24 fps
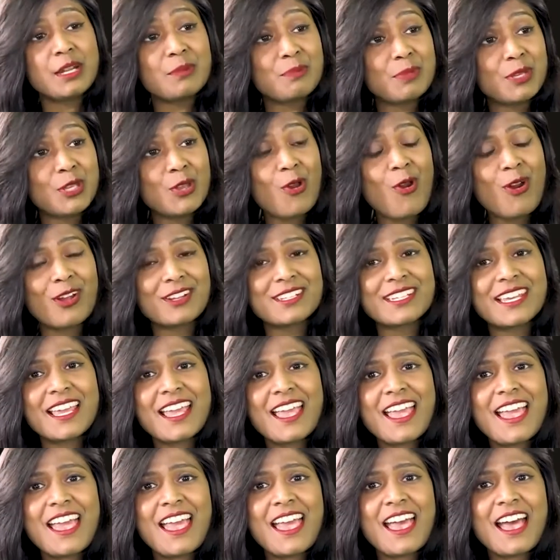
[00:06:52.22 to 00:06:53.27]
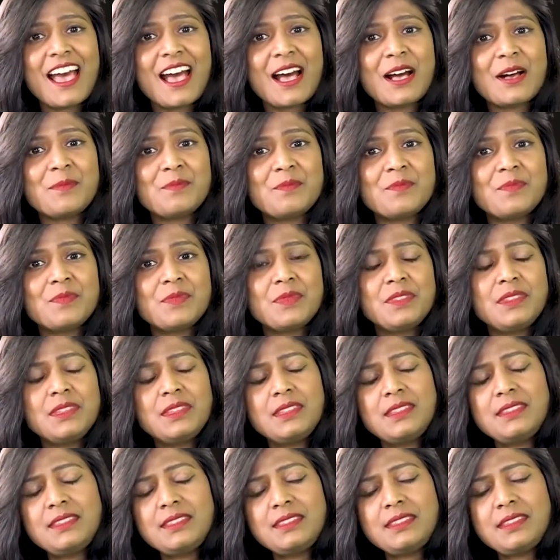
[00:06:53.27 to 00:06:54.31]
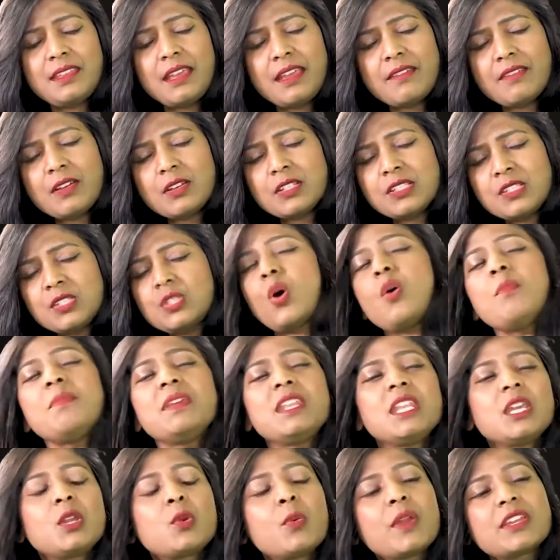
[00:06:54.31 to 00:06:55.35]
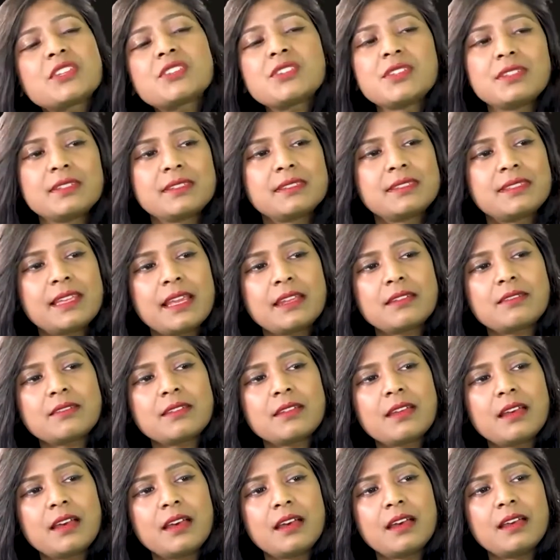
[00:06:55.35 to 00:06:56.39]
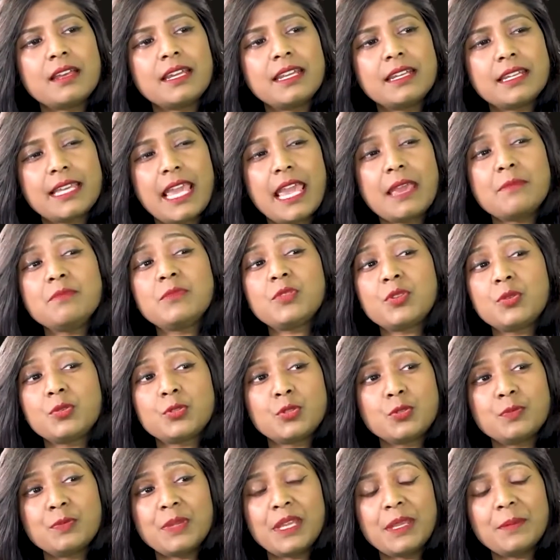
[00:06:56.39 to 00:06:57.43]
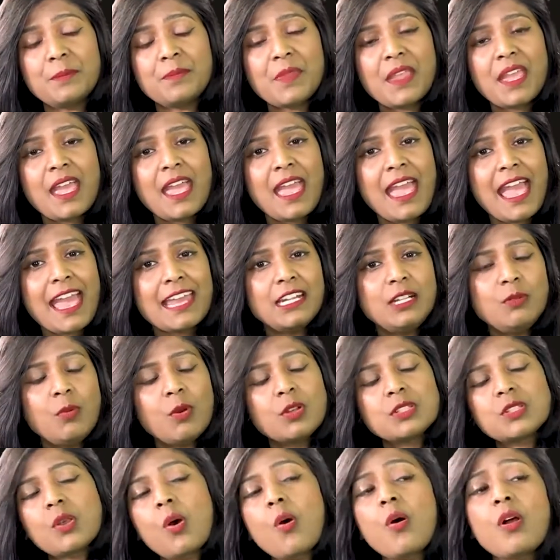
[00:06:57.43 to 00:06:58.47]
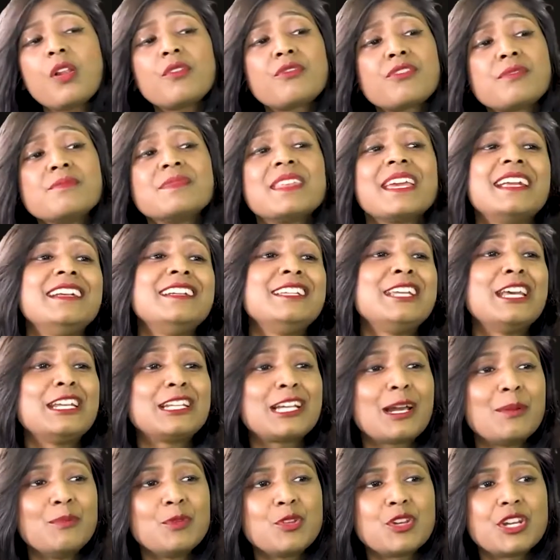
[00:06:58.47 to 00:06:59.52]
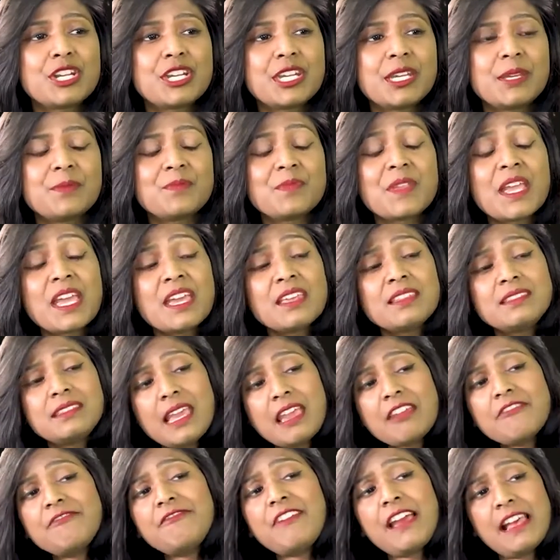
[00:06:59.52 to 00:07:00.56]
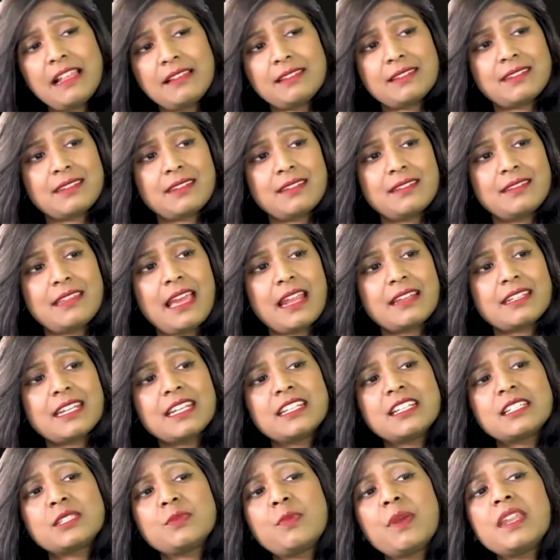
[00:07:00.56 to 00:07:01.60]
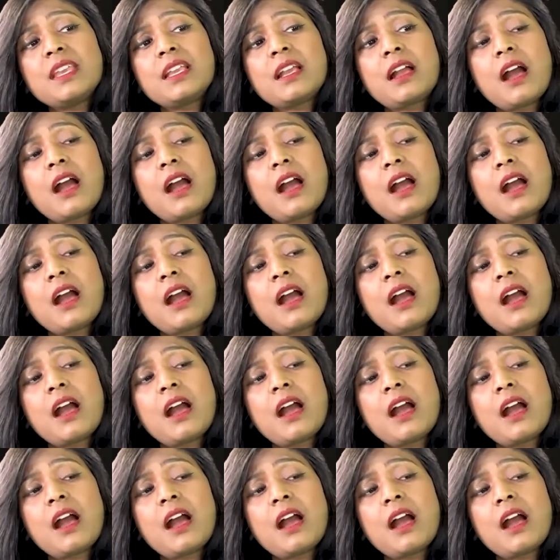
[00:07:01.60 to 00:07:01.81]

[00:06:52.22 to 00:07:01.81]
and Beyond, uh, there were so many questions that uh, came through to me, and it was all from the Indian community. They felt that it is very